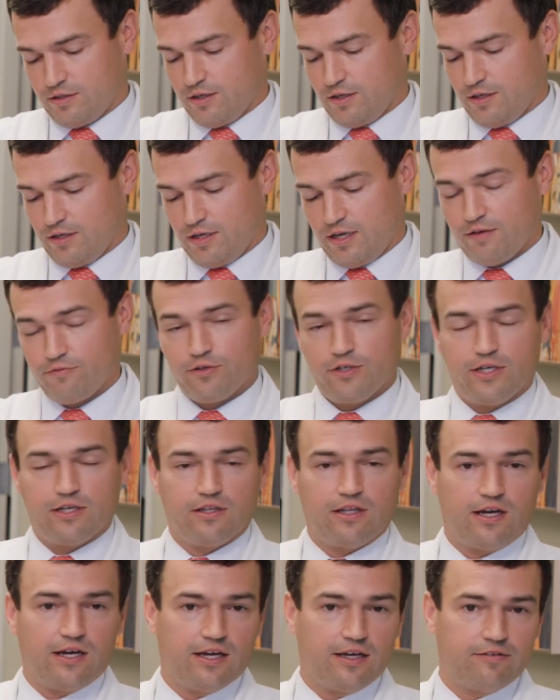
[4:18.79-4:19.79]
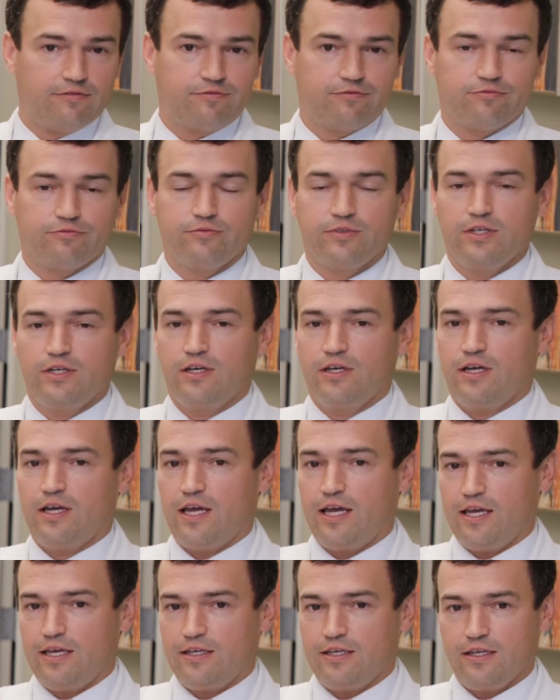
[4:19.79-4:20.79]
everyday life,
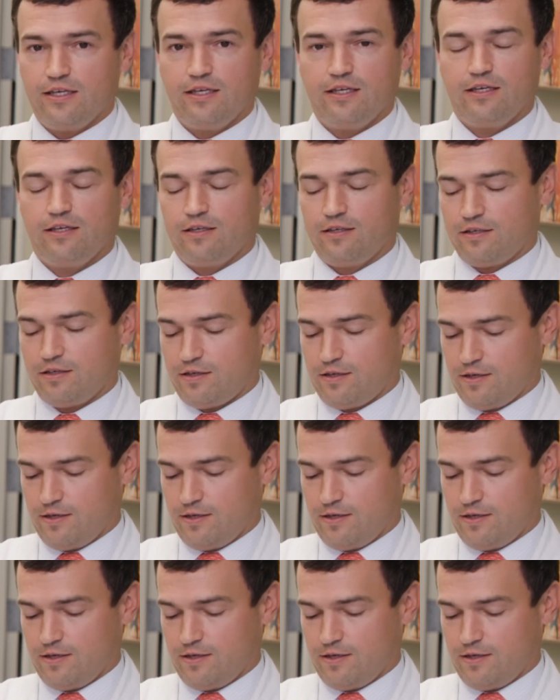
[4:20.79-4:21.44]
aching,